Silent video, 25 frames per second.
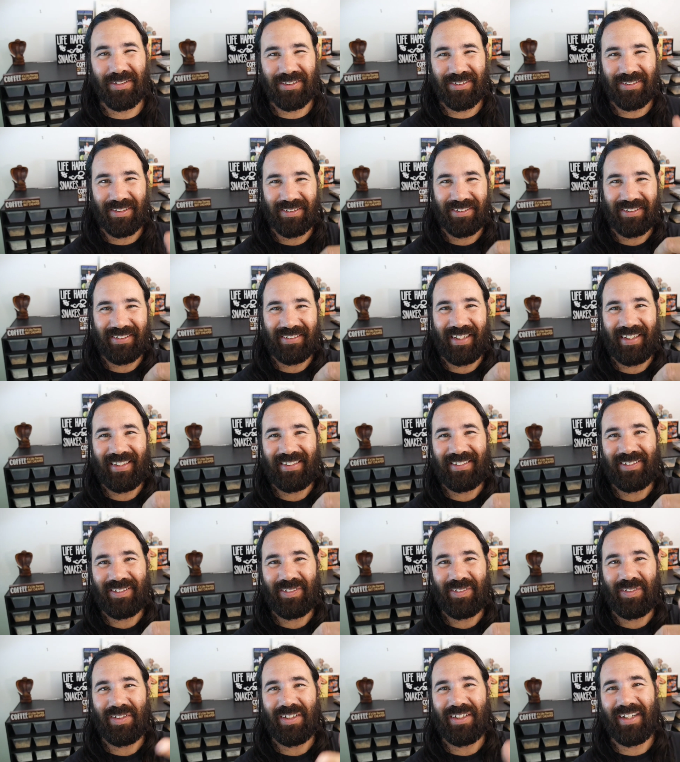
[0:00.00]
So stay
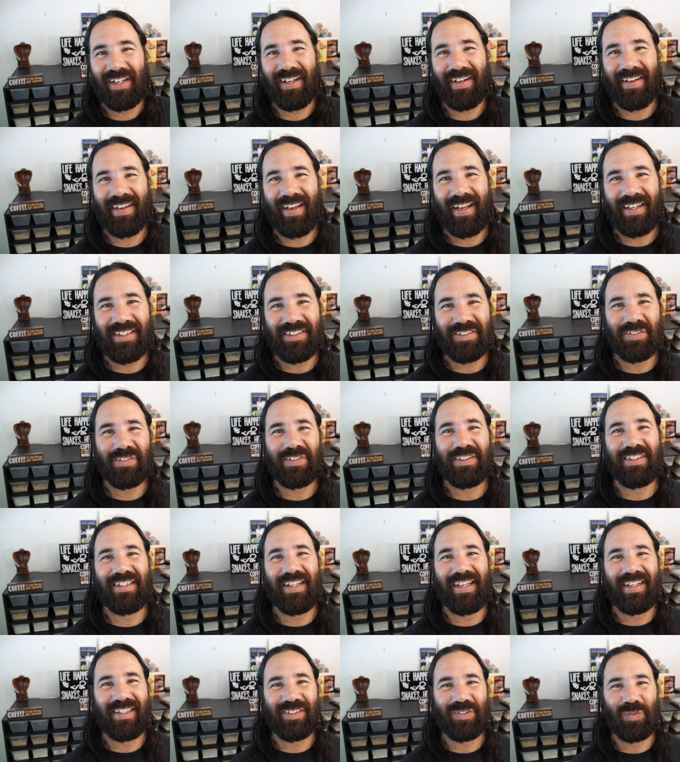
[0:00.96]
tuned and I'll catch you in the
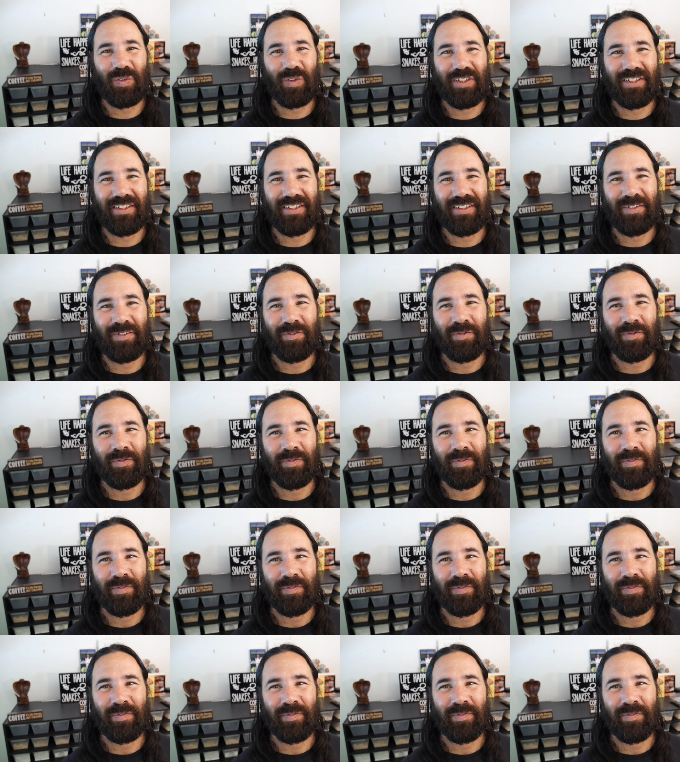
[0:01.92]
next one.